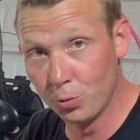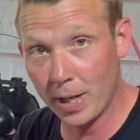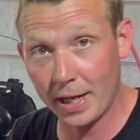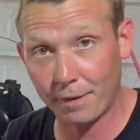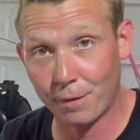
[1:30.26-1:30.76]

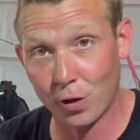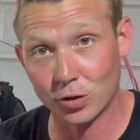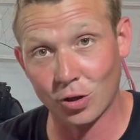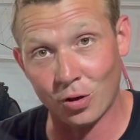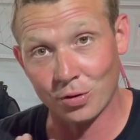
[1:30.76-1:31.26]
netting
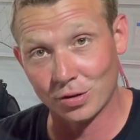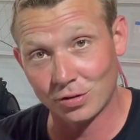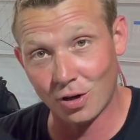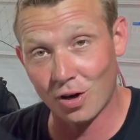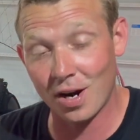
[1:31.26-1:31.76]
first on the
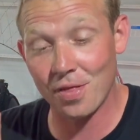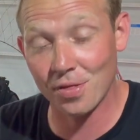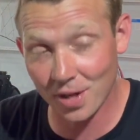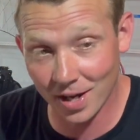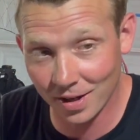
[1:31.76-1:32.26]
Star,
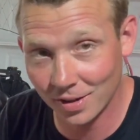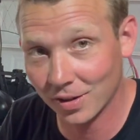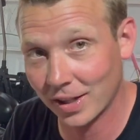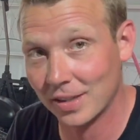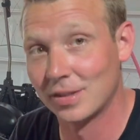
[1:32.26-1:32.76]
and then,
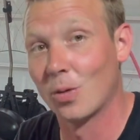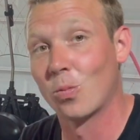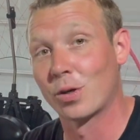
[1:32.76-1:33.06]
like I said, we're